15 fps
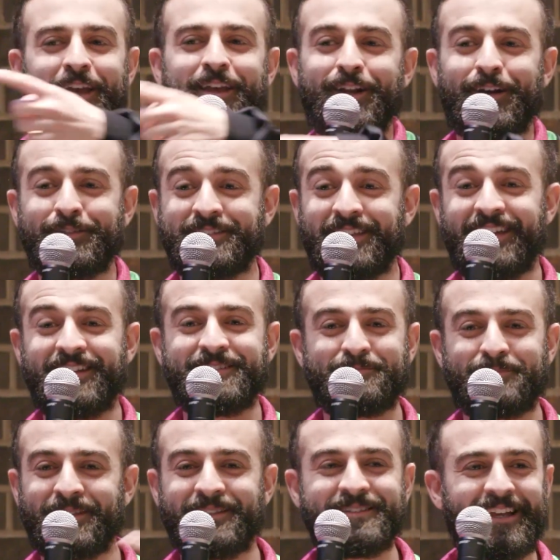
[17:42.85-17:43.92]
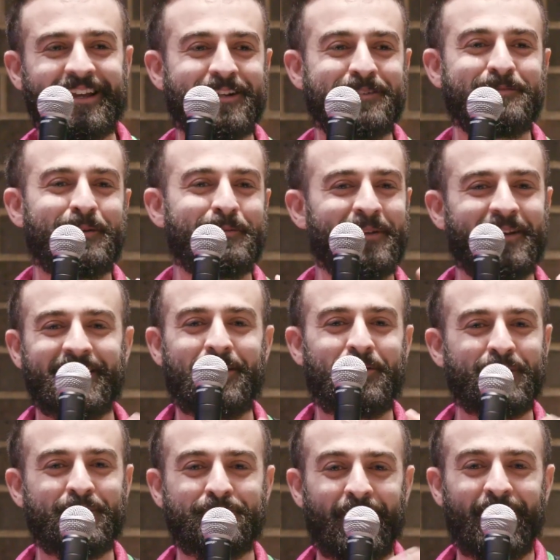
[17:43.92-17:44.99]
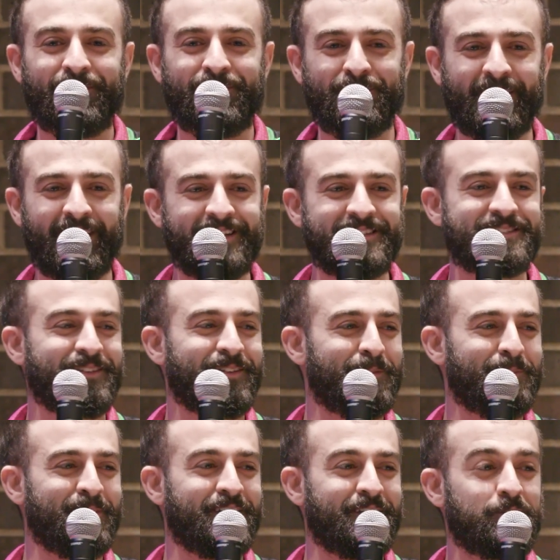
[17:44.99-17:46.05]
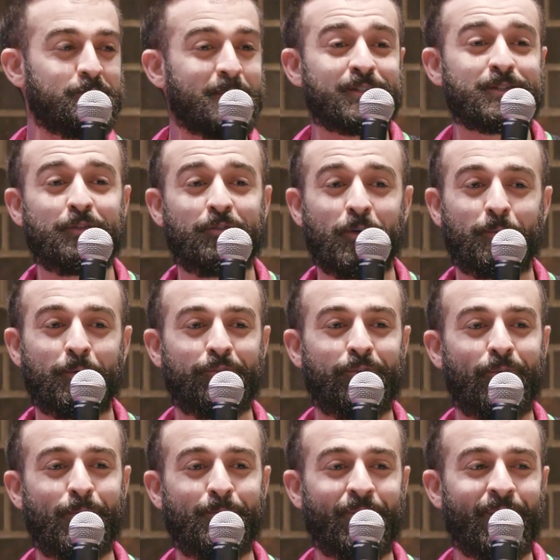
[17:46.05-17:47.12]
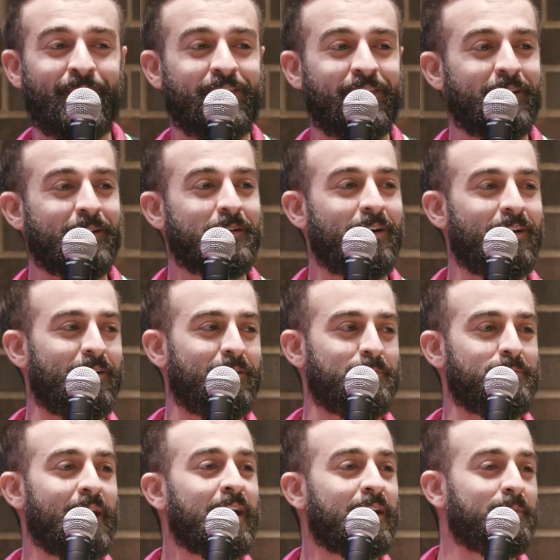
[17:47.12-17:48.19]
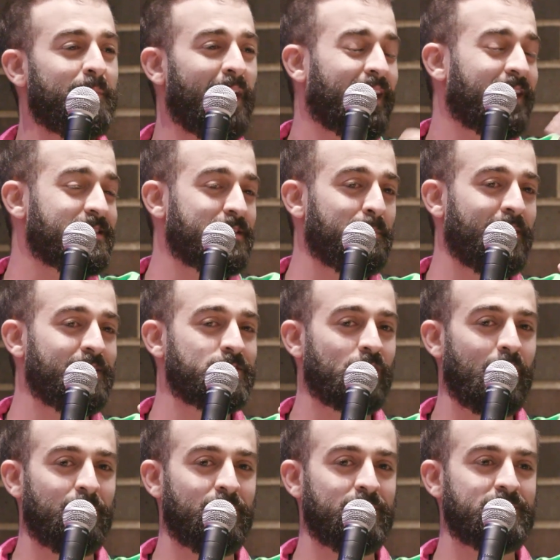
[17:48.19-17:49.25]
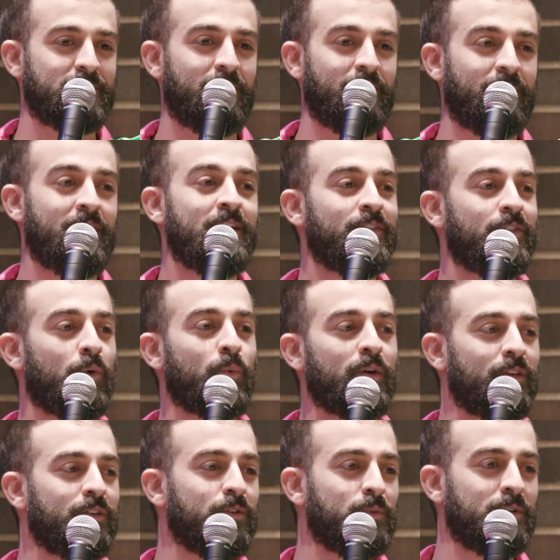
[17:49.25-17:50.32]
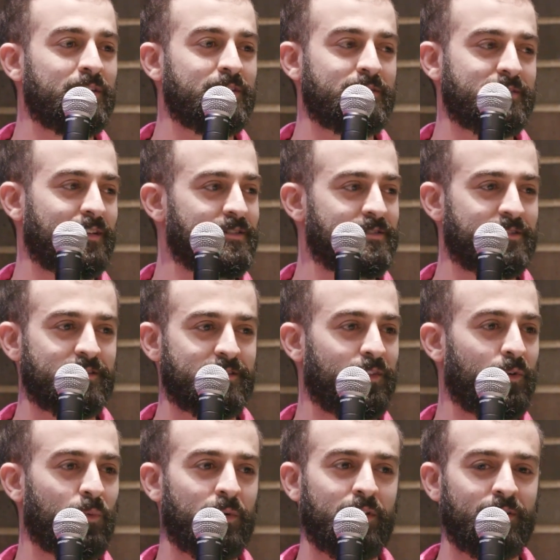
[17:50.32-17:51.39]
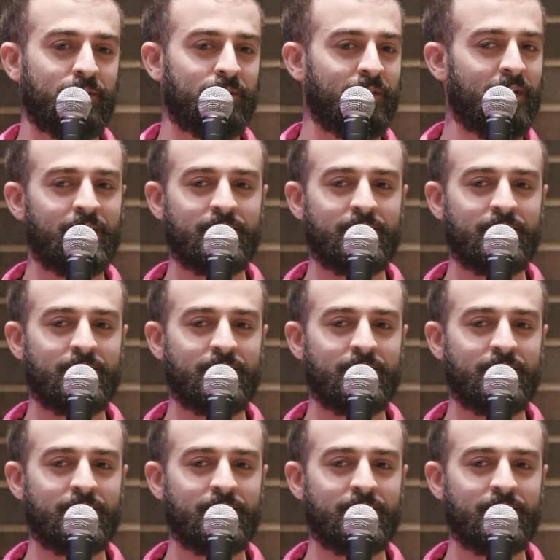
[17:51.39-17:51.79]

I get off stage, please like come up, and I want to follow you guys. You know what I mean? Especially if you're a performer or anything. Like I can say my Instagram is the real Younis. It's just the real